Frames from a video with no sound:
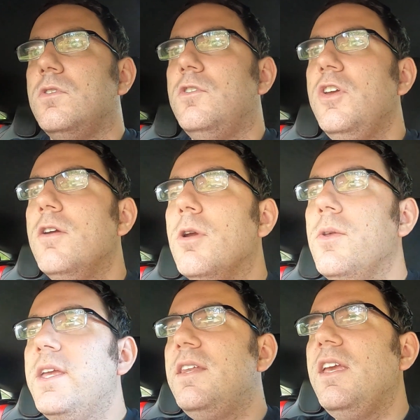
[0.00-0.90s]
do you
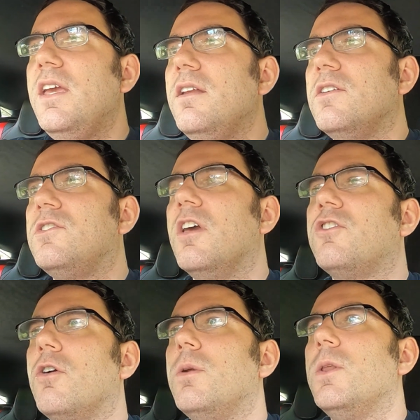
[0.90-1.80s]
really need
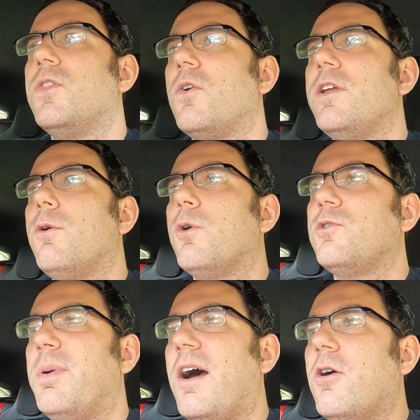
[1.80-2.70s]
630
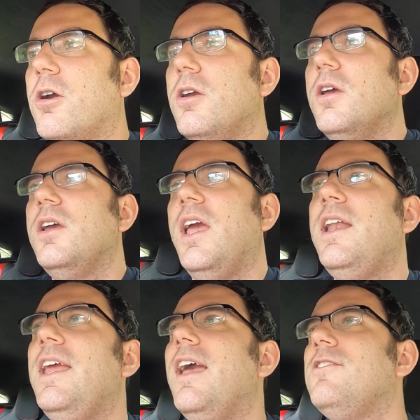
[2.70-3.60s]
horsepower?
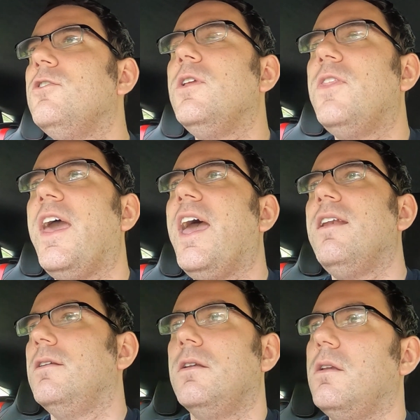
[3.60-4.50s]
And the answer to
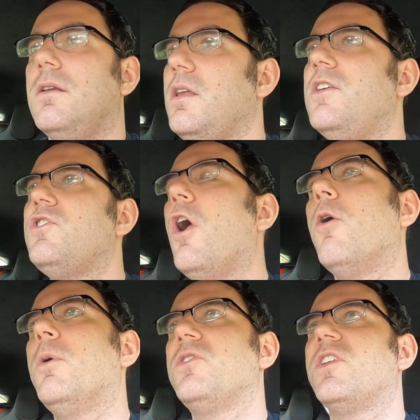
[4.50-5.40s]
that is
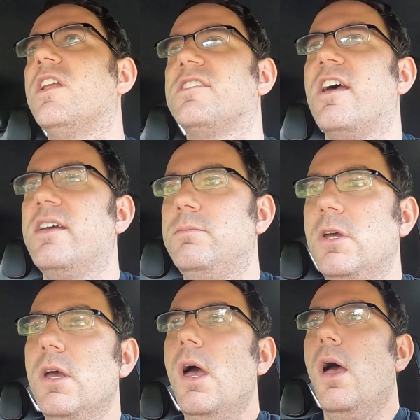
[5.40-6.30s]
no most of the time.
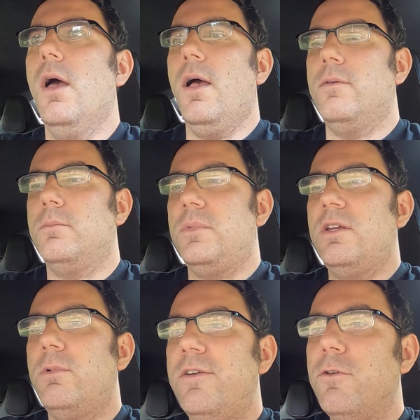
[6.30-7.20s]
I
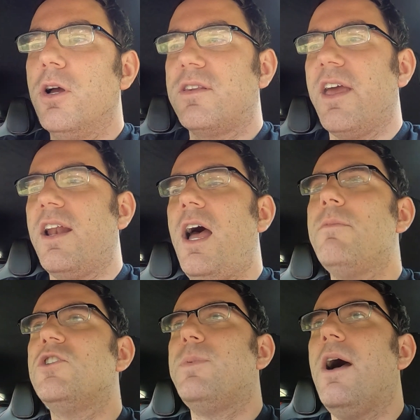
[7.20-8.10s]
mean, we've looked at how
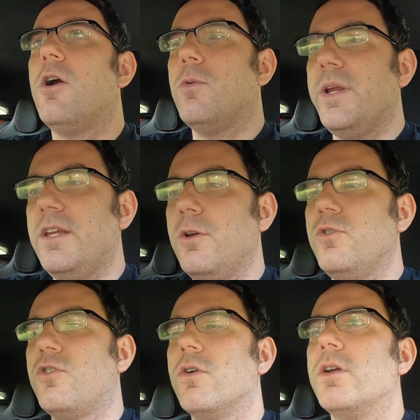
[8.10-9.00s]
much power we
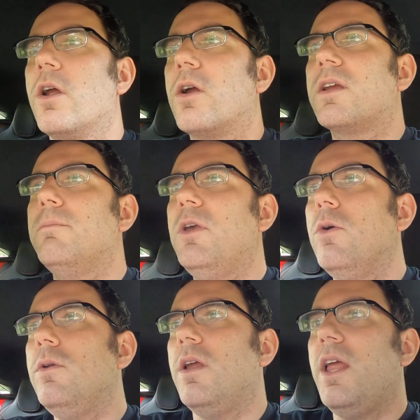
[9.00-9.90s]
use during our
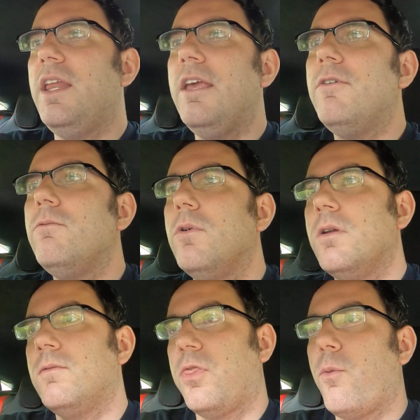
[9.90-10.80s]
commute, and even
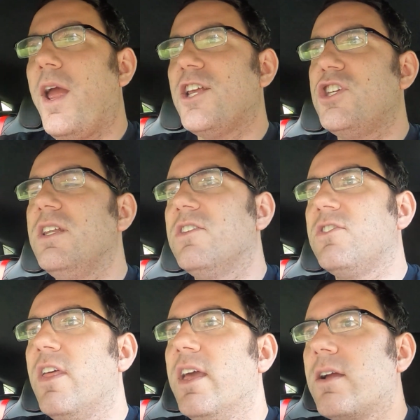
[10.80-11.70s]
when thrashing
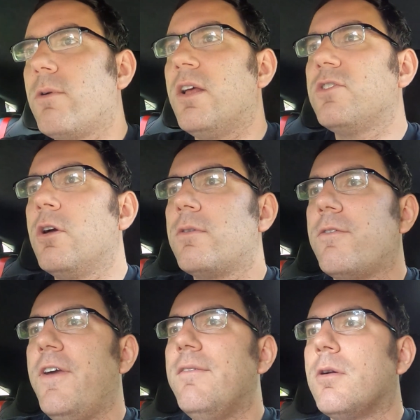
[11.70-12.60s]
this thing around some of our
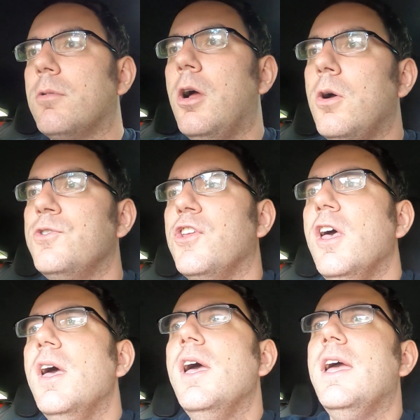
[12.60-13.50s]
favorite roads,
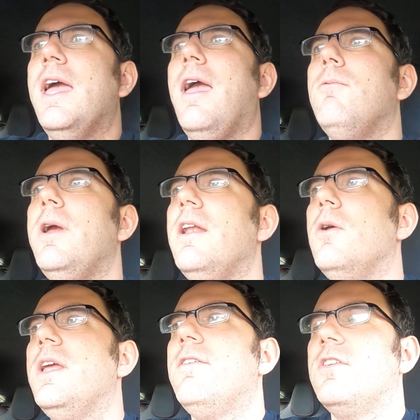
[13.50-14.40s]
and we
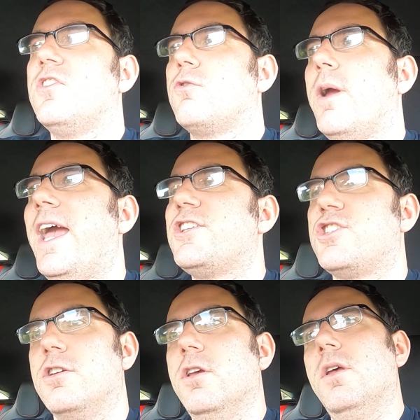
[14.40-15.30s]
don't even
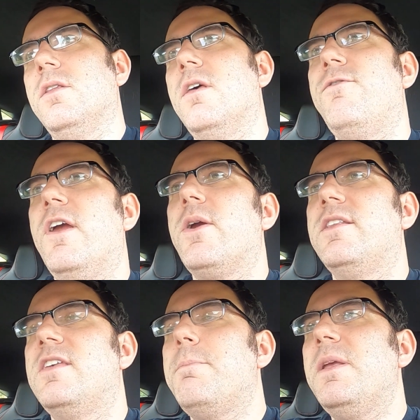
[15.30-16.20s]
scratch the very
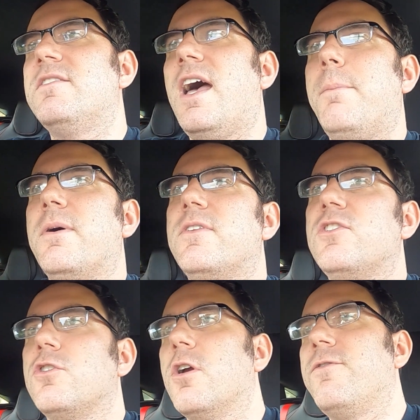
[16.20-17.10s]
tippy top of the
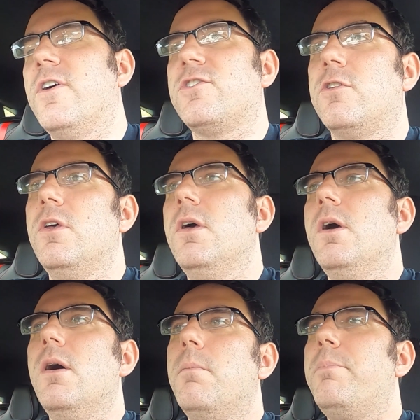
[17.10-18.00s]
surface.
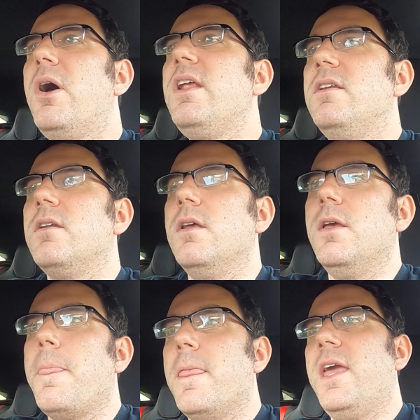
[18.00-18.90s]
But
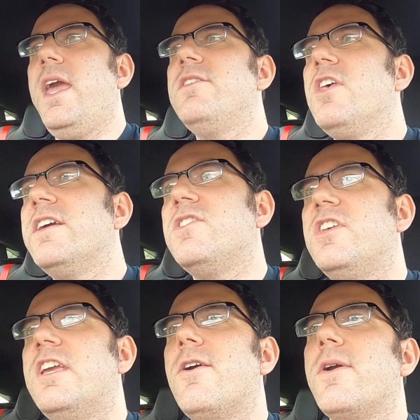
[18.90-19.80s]
it's like a
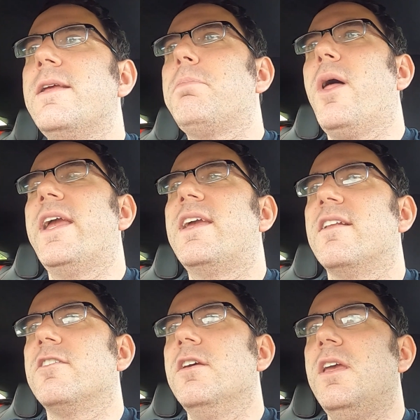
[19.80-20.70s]
security blanket.
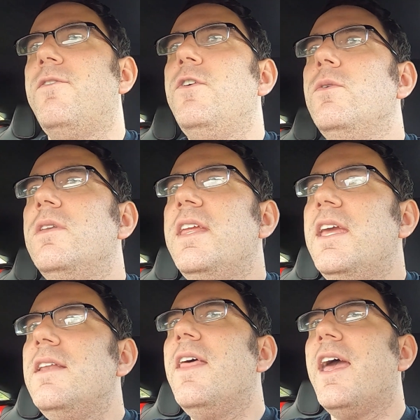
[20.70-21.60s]
If you
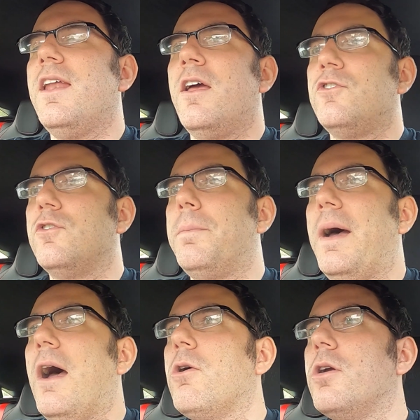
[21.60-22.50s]
need that extra
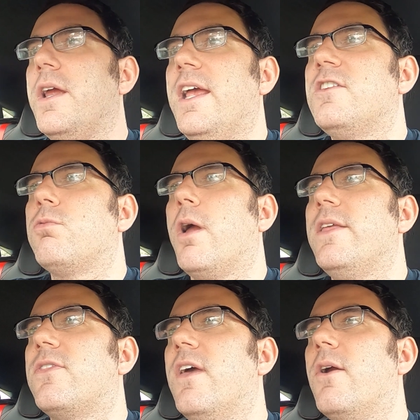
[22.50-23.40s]
power, it's
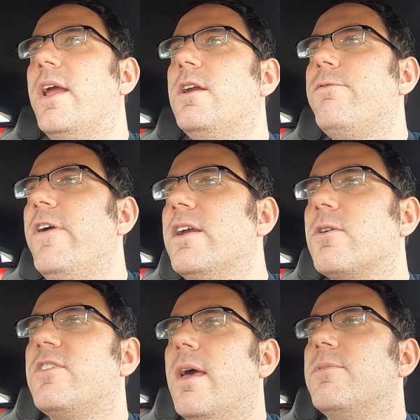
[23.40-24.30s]
right there at your
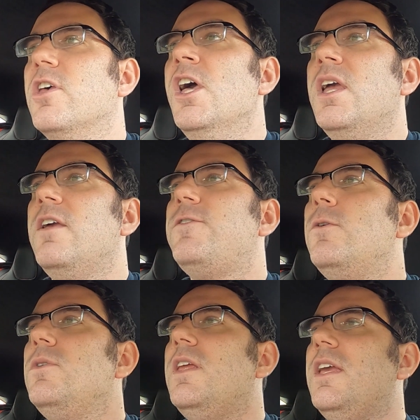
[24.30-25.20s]
fingertips. If
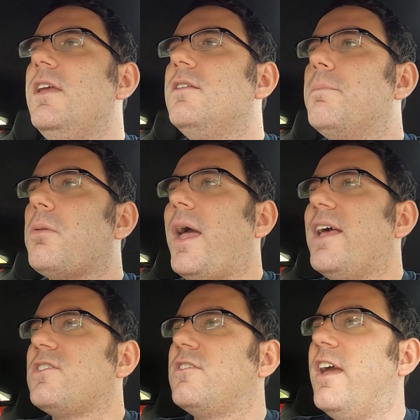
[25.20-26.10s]
you need to
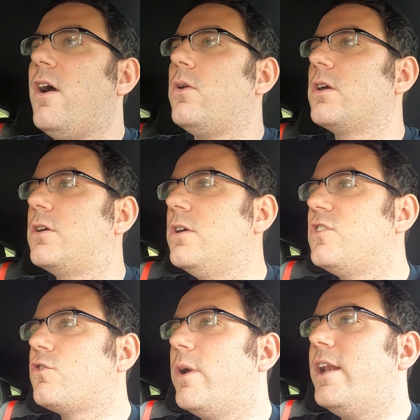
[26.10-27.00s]
blast down a good
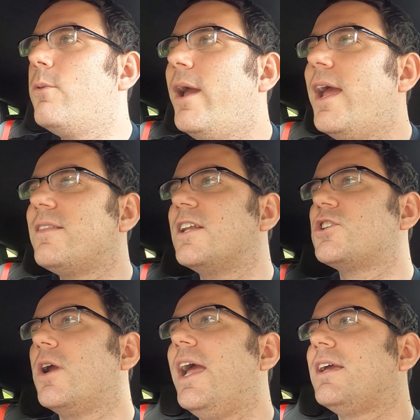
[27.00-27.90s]
straightaway at the
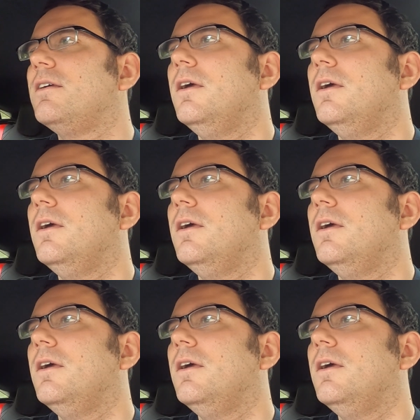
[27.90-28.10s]
track,